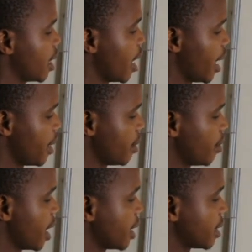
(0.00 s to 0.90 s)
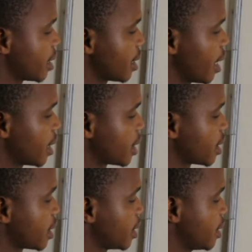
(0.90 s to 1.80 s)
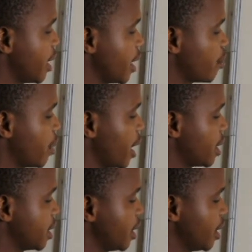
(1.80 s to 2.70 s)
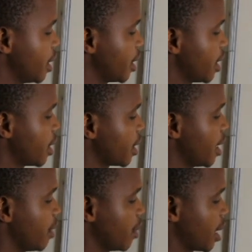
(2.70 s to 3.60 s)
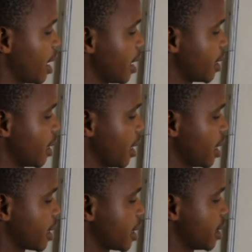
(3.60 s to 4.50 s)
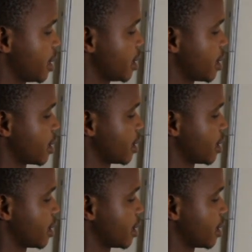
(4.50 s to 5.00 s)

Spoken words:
are the ones that take part in chemical reactions.